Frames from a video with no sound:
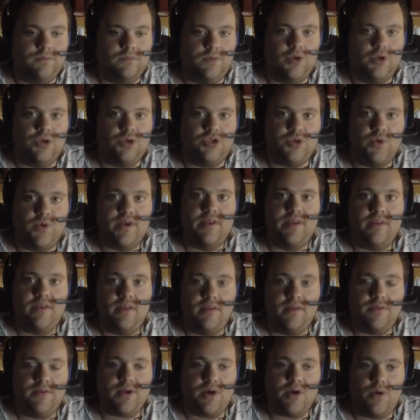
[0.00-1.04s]

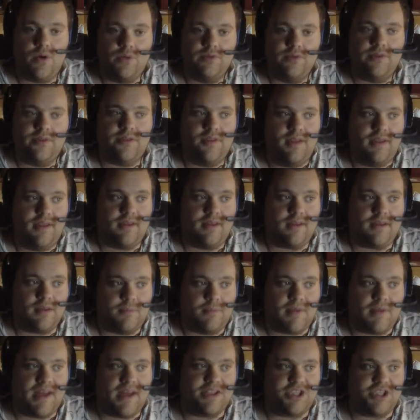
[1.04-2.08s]
doing their own thing.
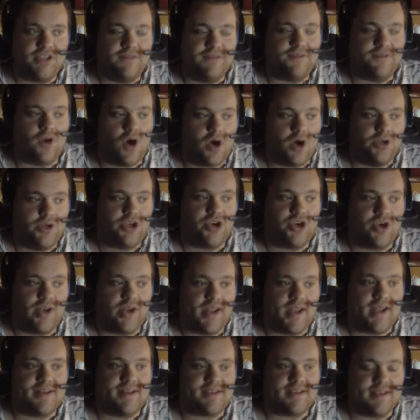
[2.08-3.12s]
Imagine if God
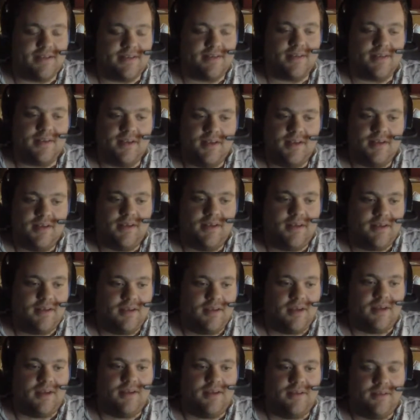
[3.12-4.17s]
created,
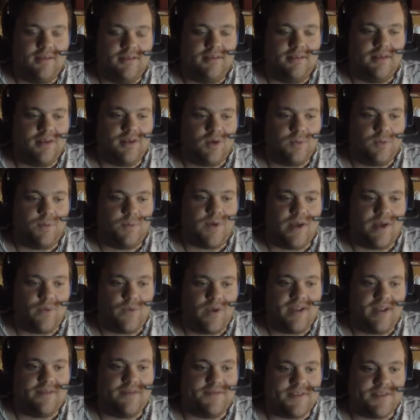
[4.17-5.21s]
by
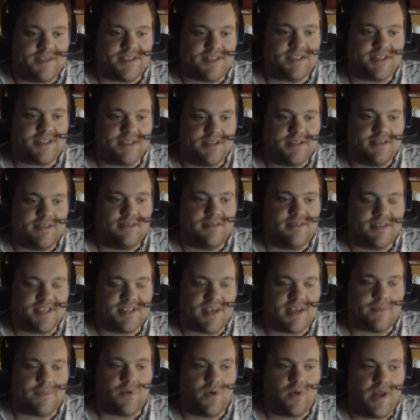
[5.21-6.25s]
way of this
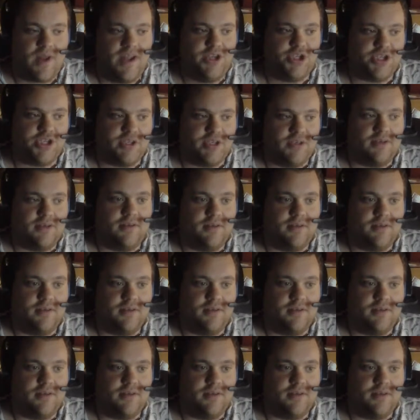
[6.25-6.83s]
separation,